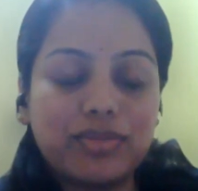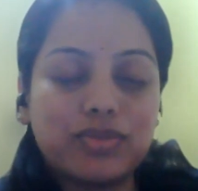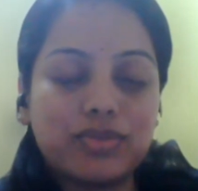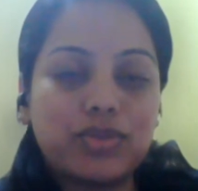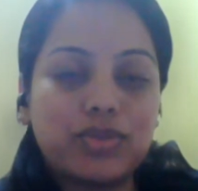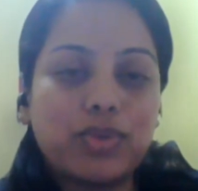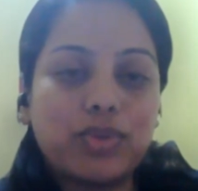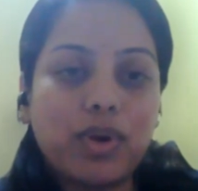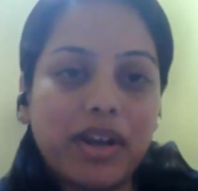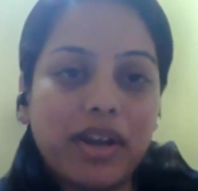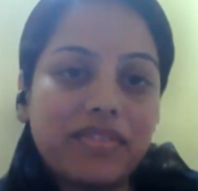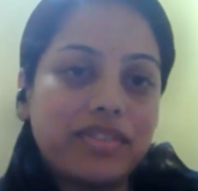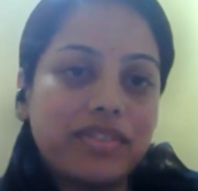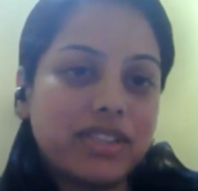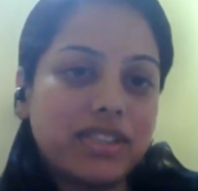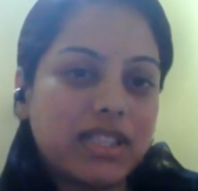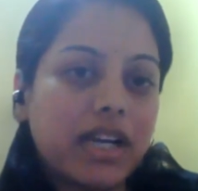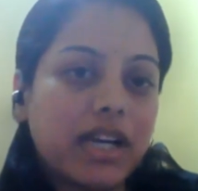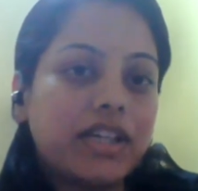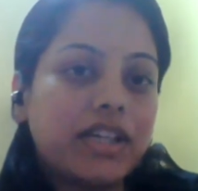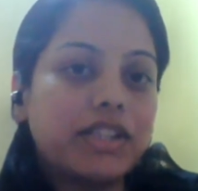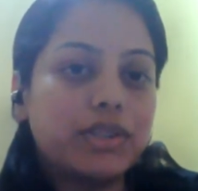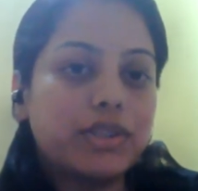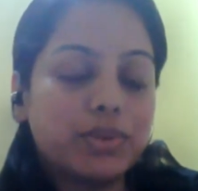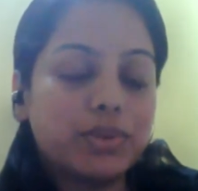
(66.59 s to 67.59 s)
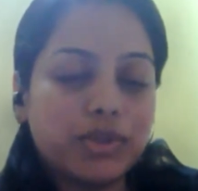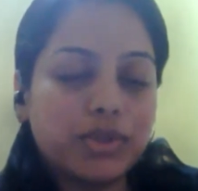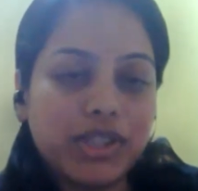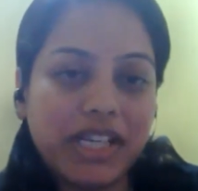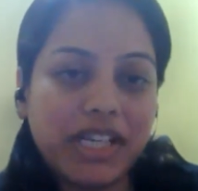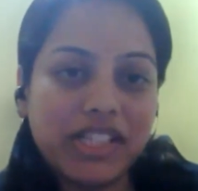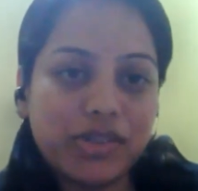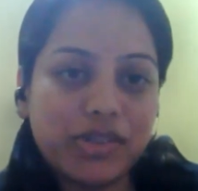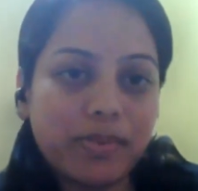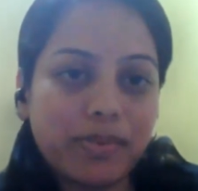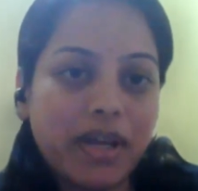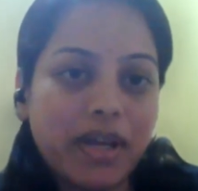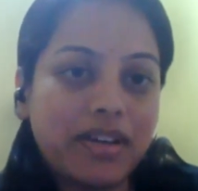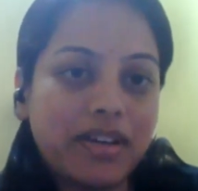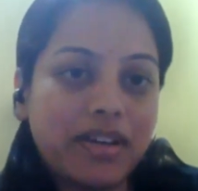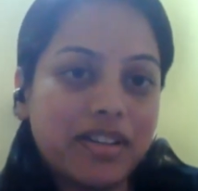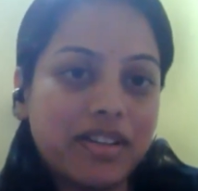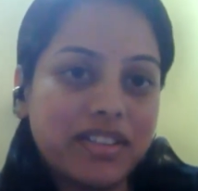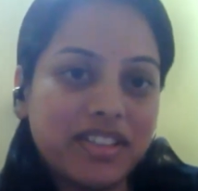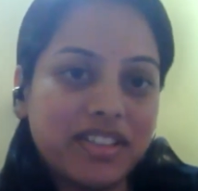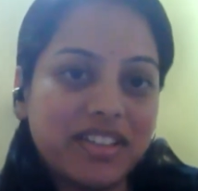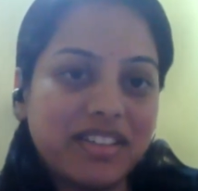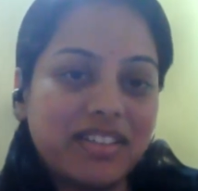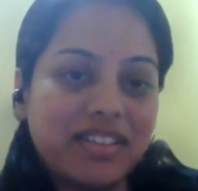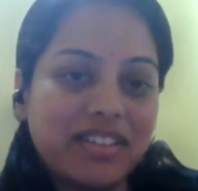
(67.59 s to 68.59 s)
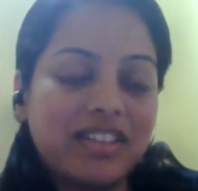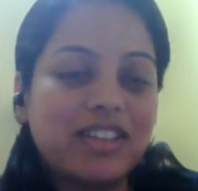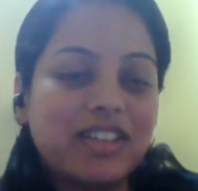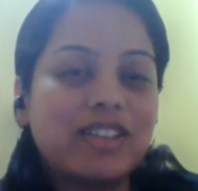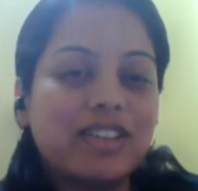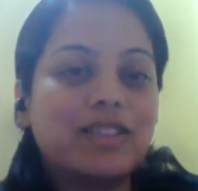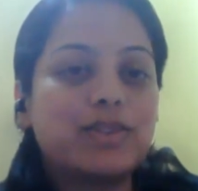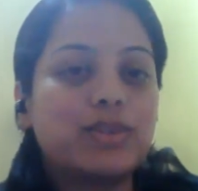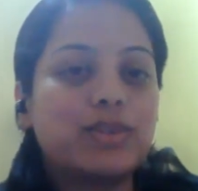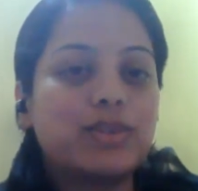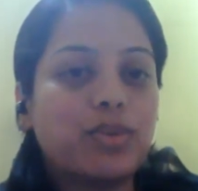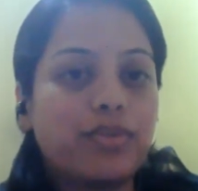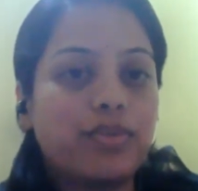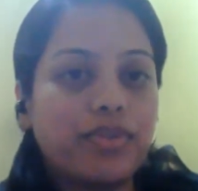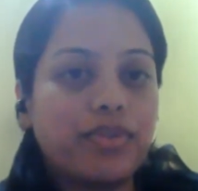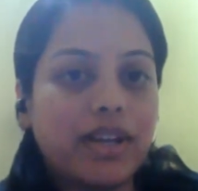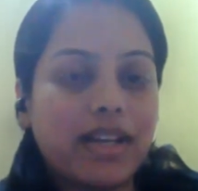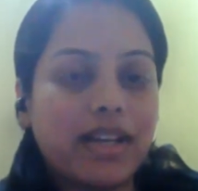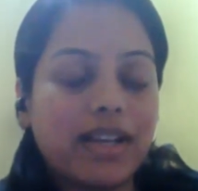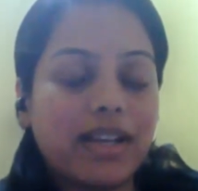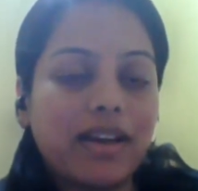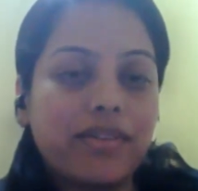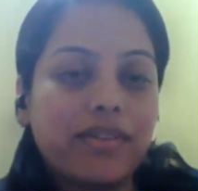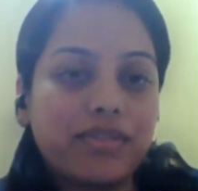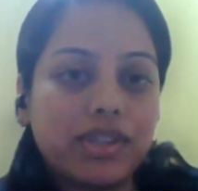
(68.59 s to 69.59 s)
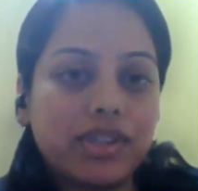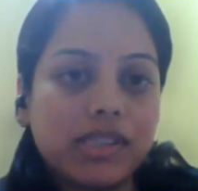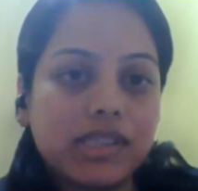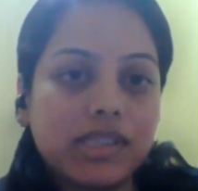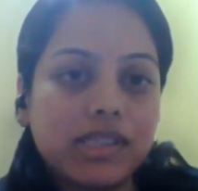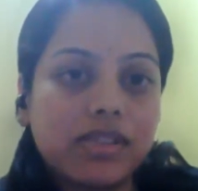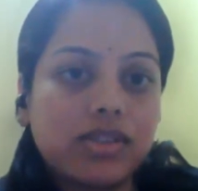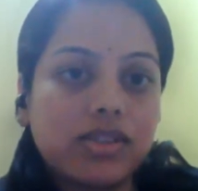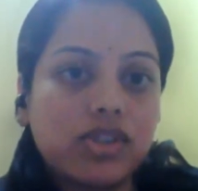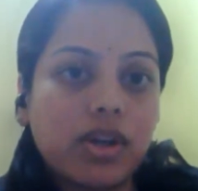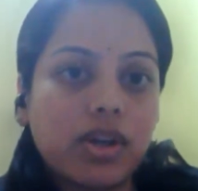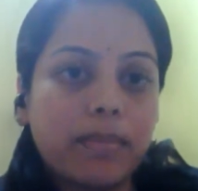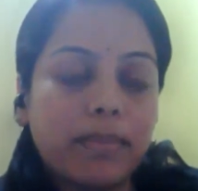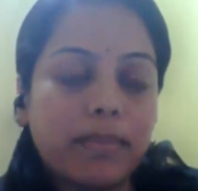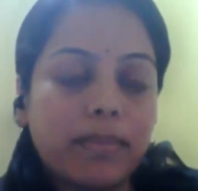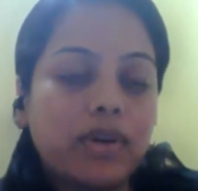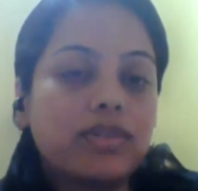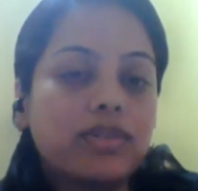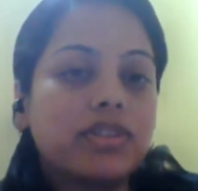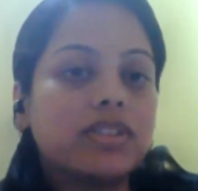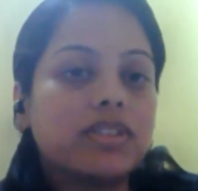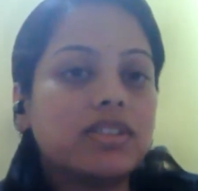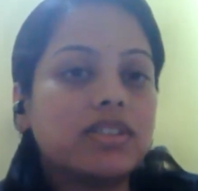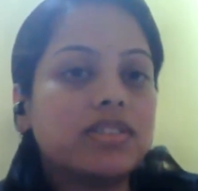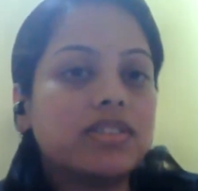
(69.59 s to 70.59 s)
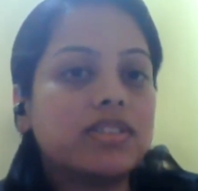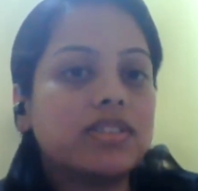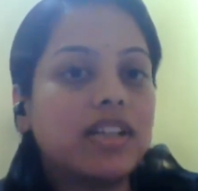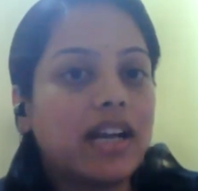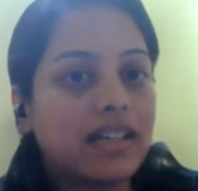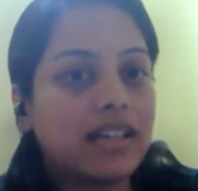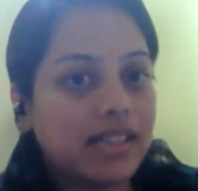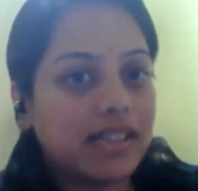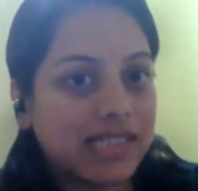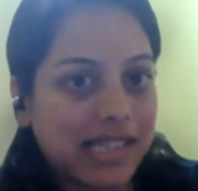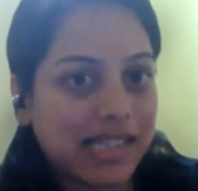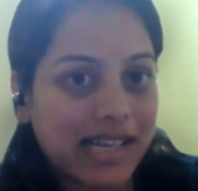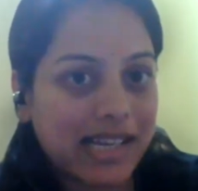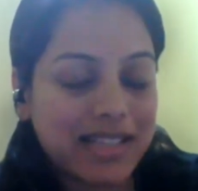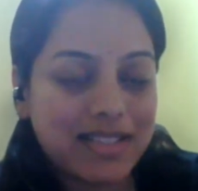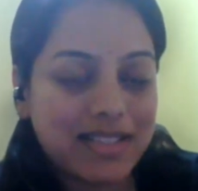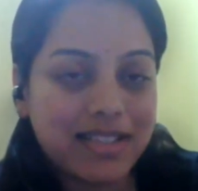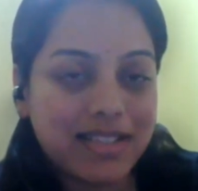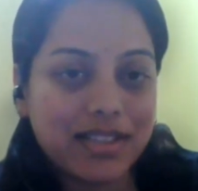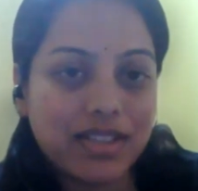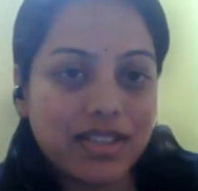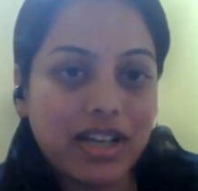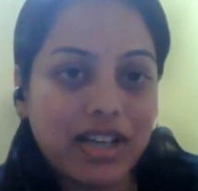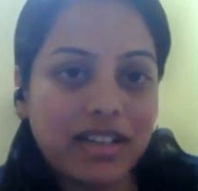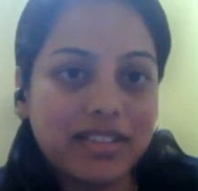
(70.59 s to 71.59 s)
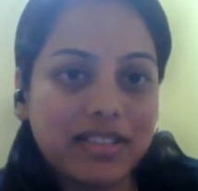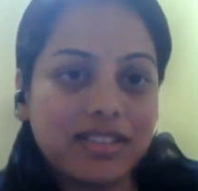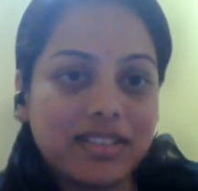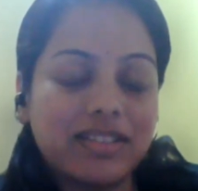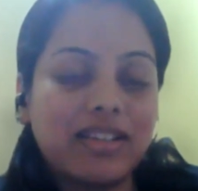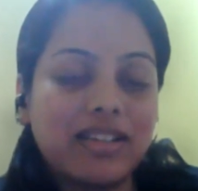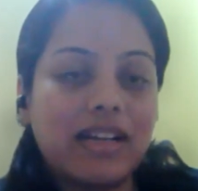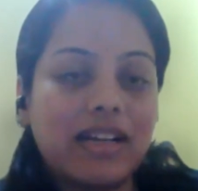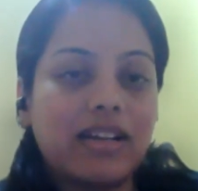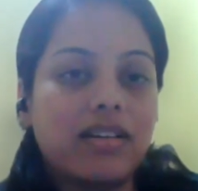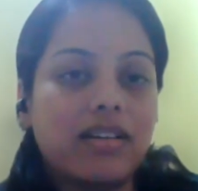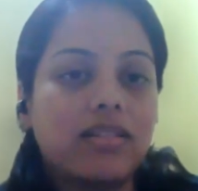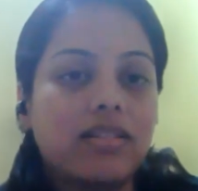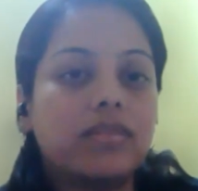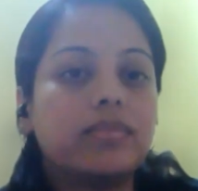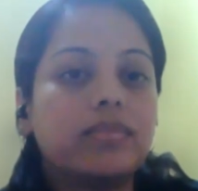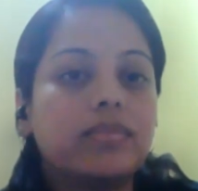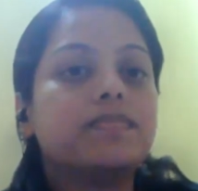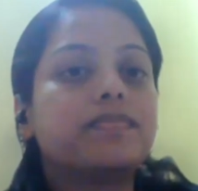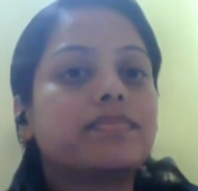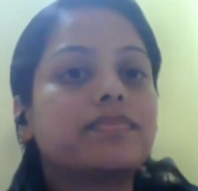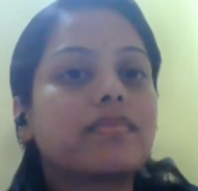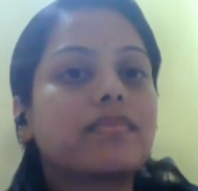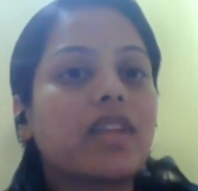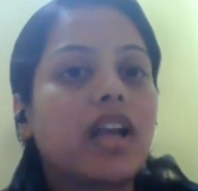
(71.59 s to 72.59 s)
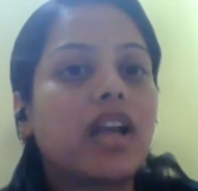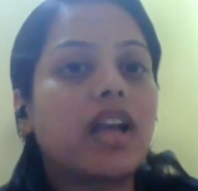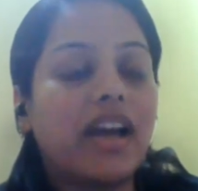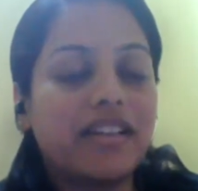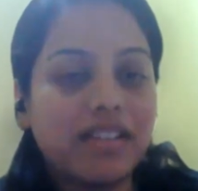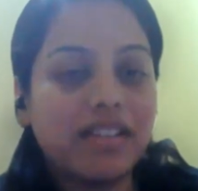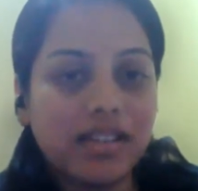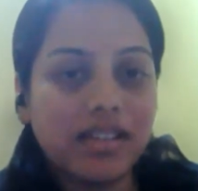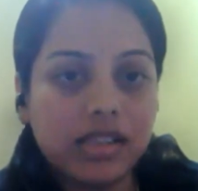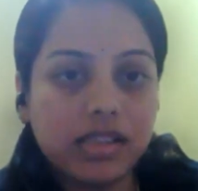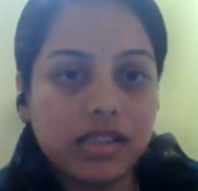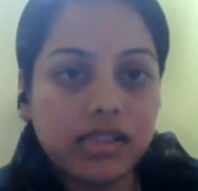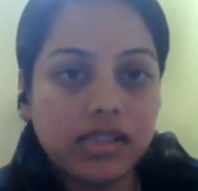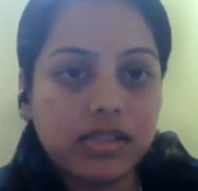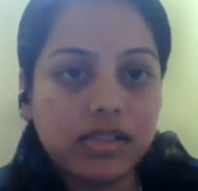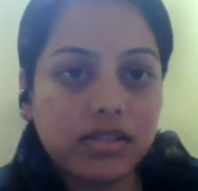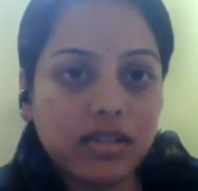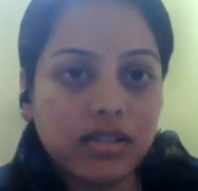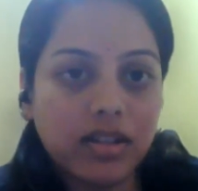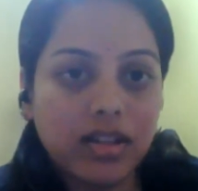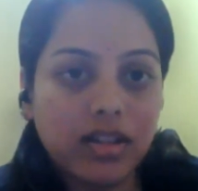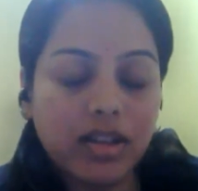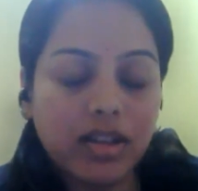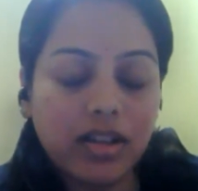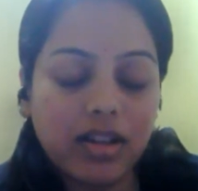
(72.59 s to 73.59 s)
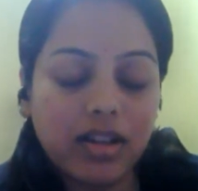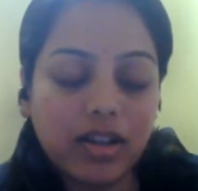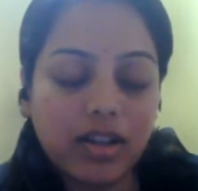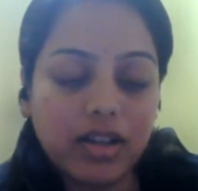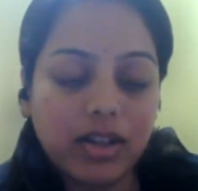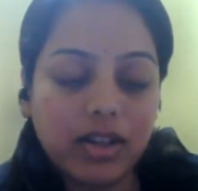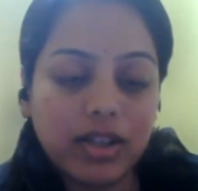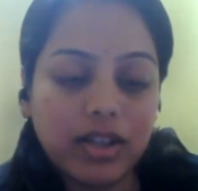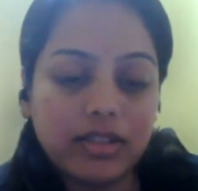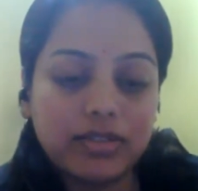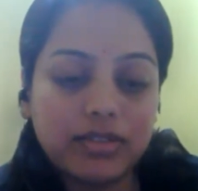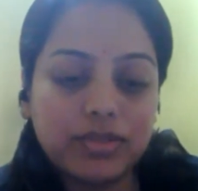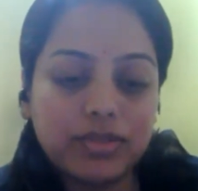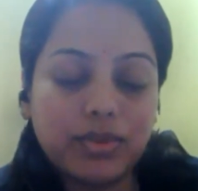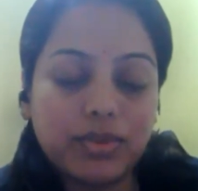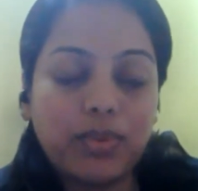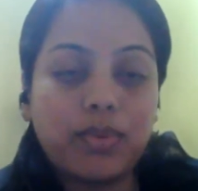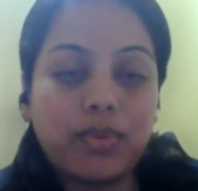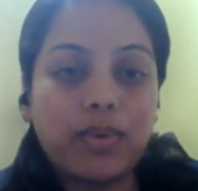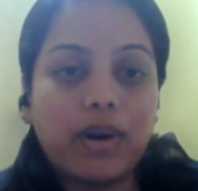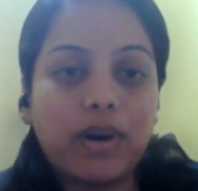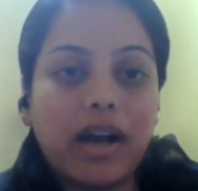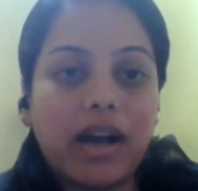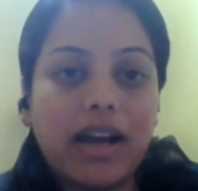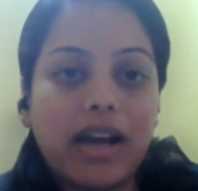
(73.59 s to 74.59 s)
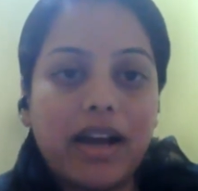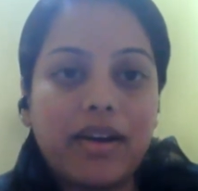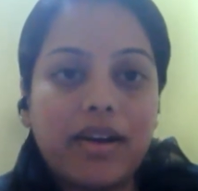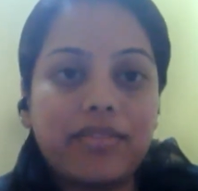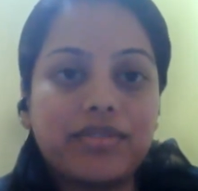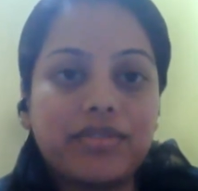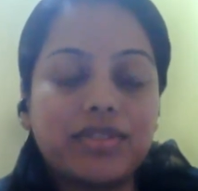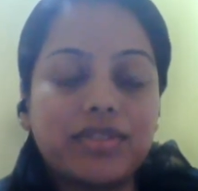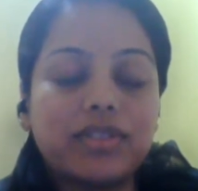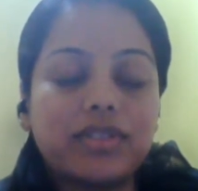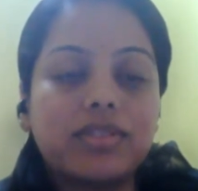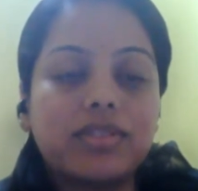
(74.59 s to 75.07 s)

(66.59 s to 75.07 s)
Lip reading: So I've decided to change my career. So where I have researched about the data science and data analyst. So okay. I have